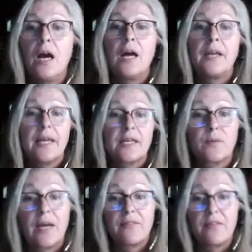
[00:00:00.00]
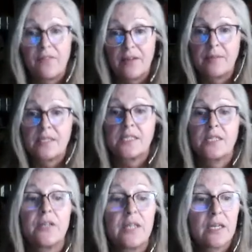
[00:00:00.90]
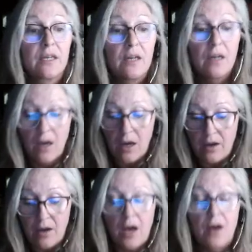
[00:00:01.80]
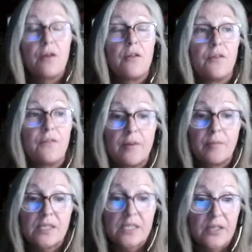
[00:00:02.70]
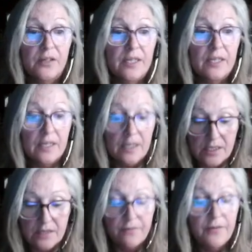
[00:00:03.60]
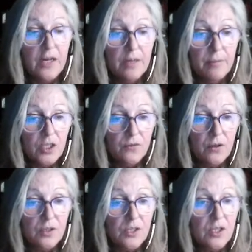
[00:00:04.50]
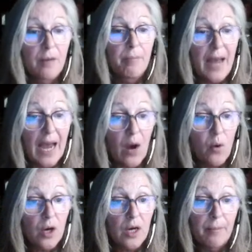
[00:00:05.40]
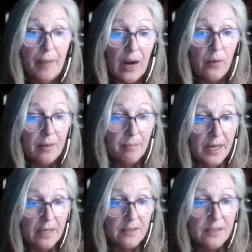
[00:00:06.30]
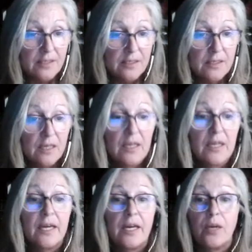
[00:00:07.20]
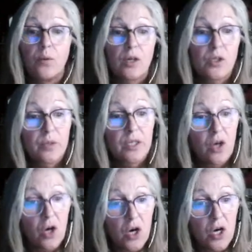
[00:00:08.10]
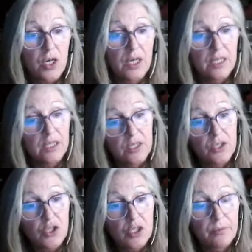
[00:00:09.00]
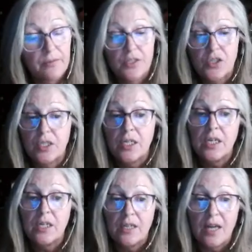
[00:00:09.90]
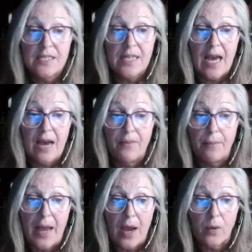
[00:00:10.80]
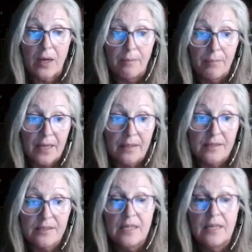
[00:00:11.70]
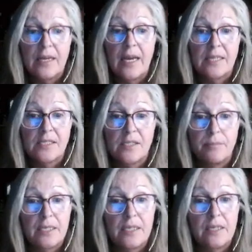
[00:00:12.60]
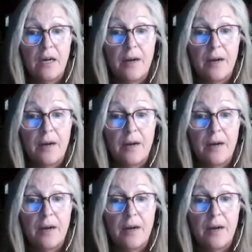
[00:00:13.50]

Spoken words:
Next, we have the feminist theory. The feminist theory is very much focused on power and power imbalances. It works really hard in clinical supervision not to have a power imbalance and to be